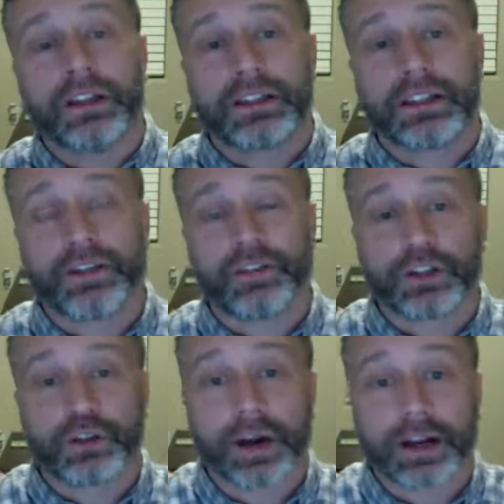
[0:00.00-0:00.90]
to
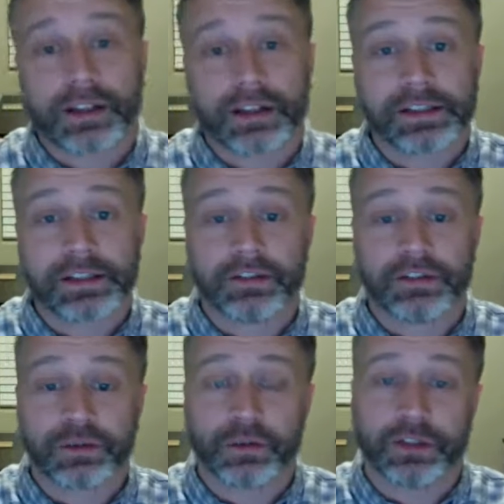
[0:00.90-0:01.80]
definitely track that
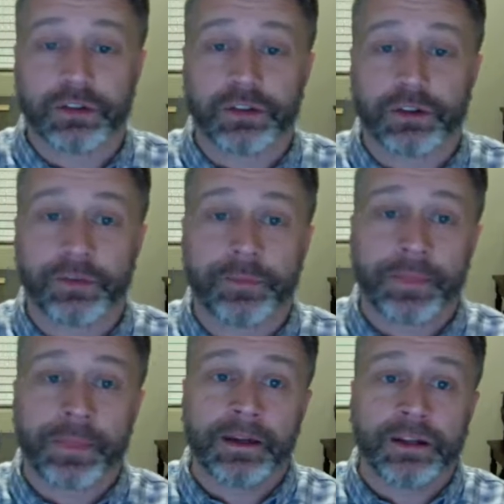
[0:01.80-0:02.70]
stuff as well, too.
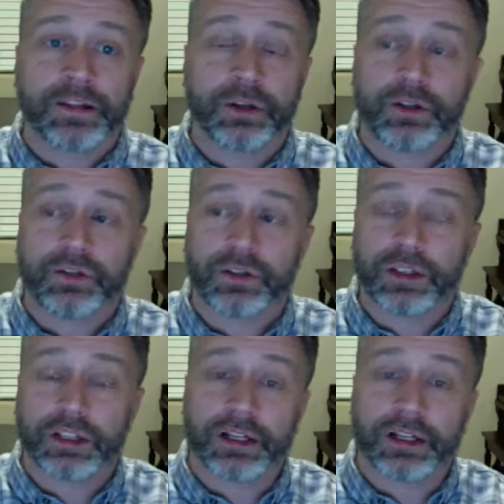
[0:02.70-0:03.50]
So hopefully